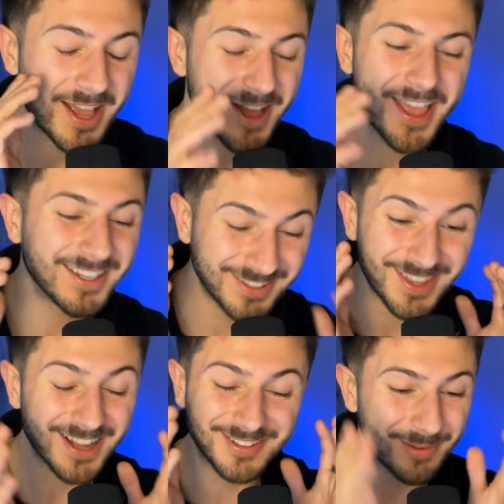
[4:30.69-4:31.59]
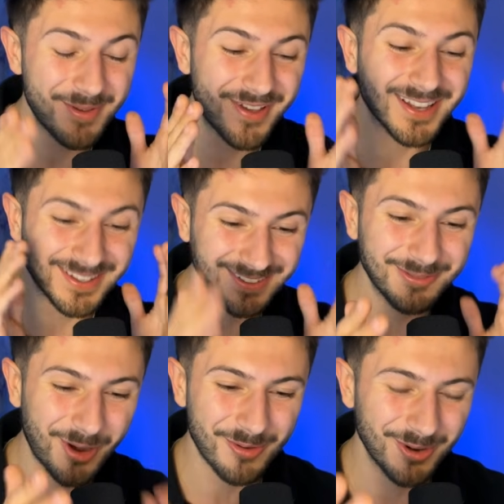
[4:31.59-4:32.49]
It's, to be fair, this is why I
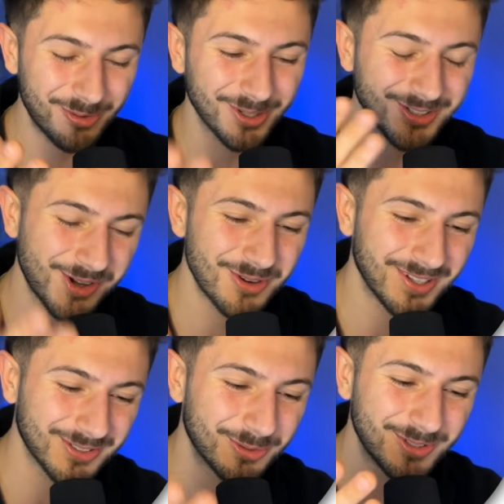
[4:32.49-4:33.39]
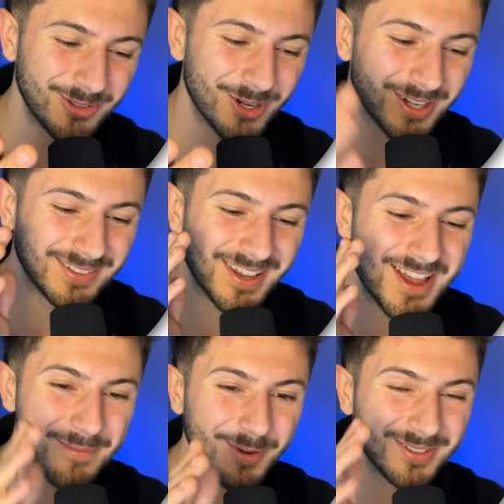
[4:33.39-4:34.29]
really want to show this store to you guys,
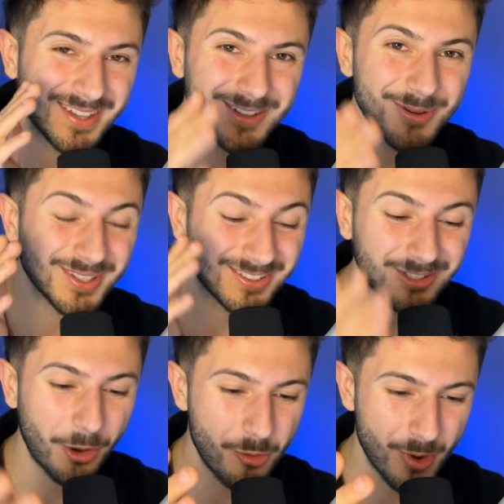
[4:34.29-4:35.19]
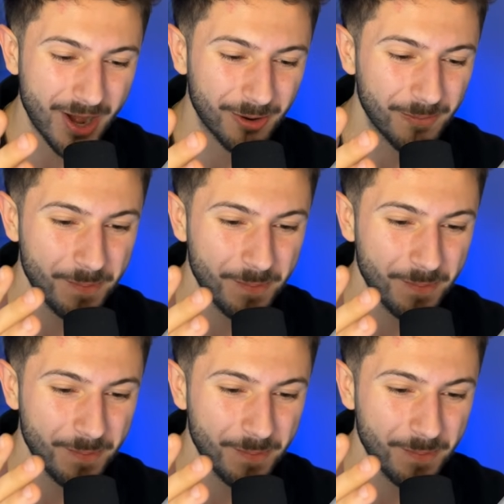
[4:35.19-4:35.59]
because they do it so well.